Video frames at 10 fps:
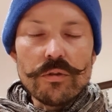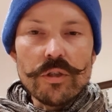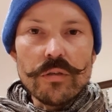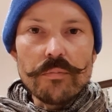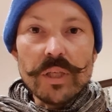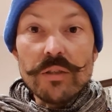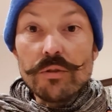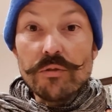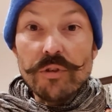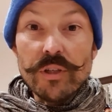meet
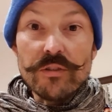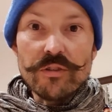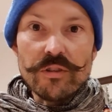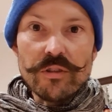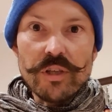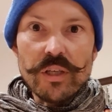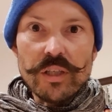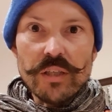new friends and